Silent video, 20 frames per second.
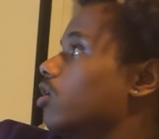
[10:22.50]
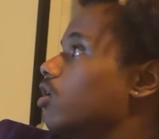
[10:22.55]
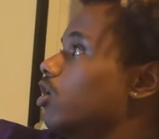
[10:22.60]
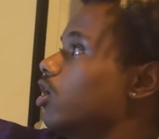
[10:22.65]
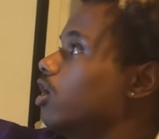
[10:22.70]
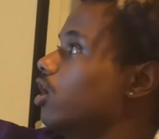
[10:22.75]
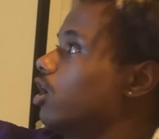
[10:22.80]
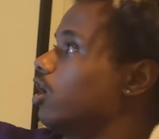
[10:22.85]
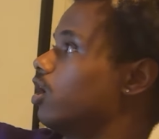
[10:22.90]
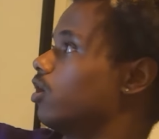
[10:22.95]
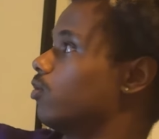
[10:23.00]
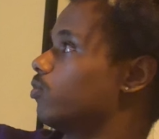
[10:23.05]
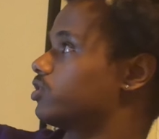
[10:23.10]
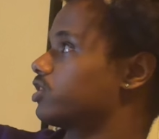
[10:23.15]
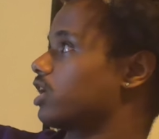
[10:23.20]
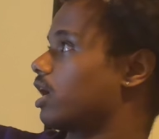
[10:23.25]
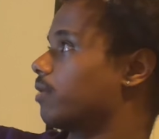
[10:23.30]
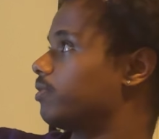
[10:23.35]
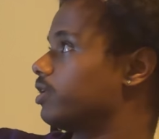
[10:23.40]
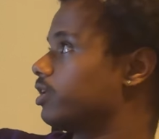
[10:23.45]
what's
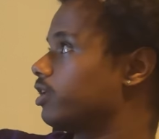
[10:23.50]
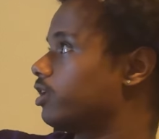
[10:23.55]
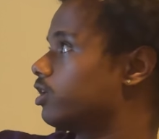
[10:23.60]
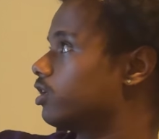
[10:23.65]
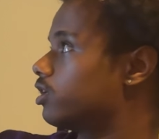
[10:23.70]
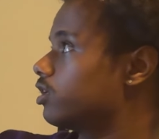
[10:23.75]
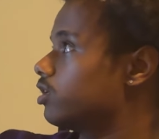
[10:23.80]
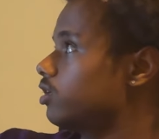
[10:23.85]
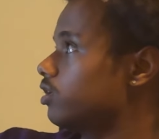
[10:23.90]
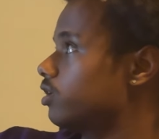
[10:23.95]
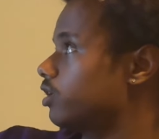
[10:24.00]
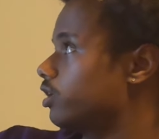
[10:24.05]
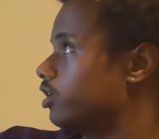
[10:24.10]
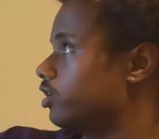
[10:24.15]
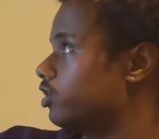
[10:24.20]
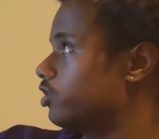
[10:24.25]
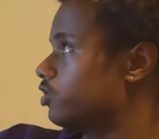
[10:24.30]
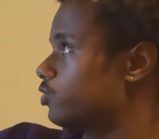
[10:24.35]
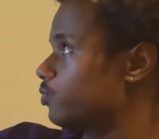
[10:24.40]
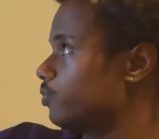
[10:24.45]
happening here
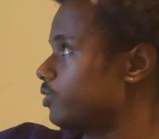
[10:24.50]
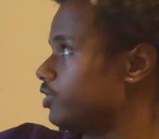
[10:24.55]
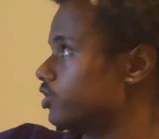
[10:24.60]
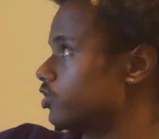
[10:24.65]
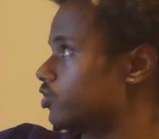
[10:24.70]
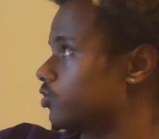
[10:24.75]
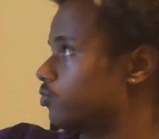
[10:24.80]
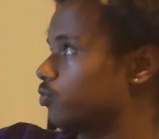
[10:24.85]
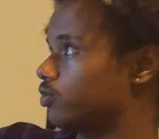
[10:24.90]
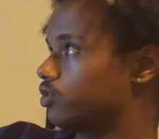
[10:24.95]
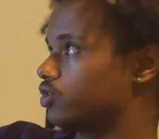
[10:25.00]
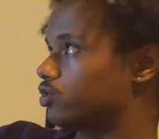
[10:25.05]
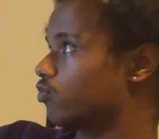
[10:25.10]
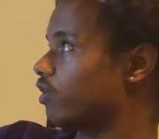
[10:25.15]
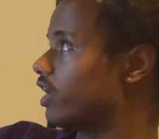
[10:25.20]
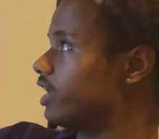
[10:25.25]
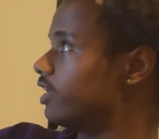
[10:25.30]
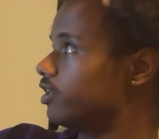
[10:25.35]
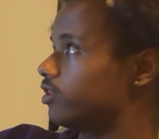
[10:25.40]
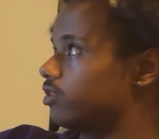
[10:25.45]
is we just
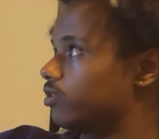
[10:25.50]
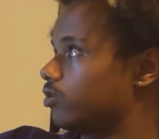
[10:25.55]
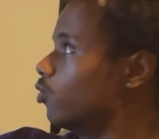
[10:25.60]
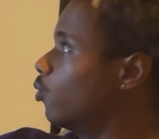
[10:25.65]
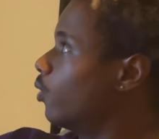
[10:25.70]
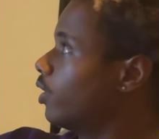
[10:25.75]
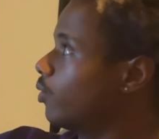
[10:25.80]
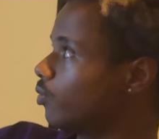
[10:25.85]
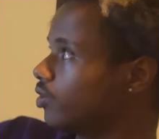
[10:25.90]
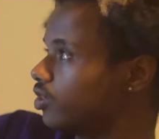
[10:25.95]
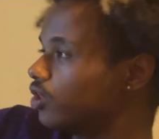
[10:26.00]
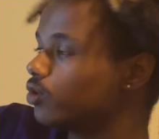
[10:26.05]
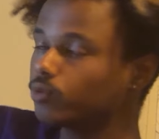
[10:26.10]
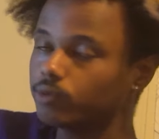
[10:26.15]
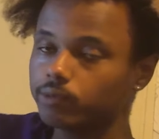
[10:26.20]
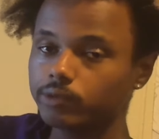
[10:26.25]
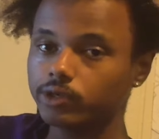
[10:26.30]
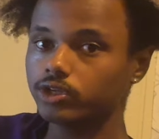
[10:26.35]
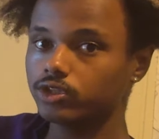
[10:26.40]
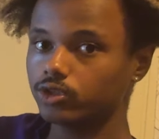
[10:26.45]
write it the way we think we
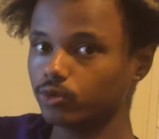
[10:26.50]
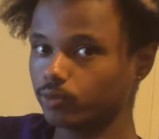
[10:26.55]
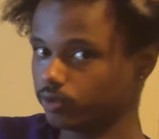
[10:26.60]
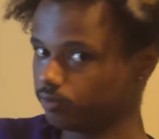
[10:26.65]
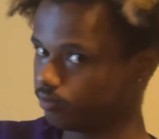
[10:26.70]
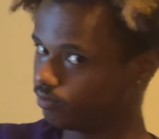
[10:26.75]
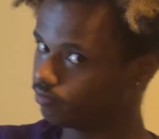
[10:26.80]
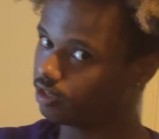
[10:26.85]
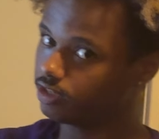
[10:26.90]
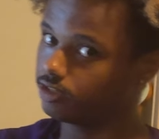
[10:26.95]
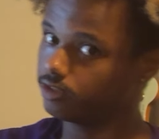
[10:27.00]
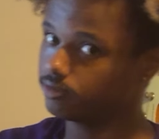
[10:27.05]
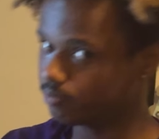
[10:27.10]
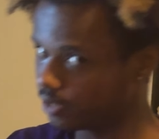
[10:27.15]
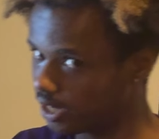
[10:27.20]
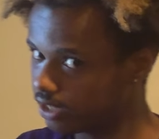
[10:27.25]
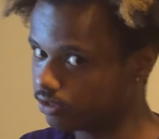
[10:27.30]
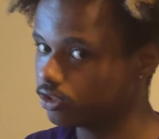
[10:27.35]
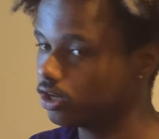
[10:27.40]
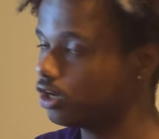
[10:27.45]
would, the way we write it in
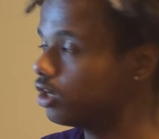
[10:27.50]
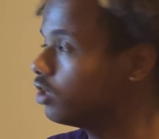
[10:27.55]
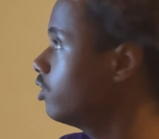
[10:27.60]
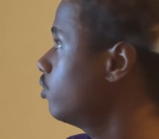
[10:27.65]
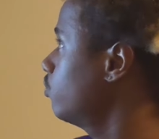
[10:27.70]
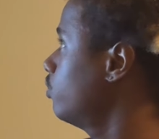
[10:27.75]
Python.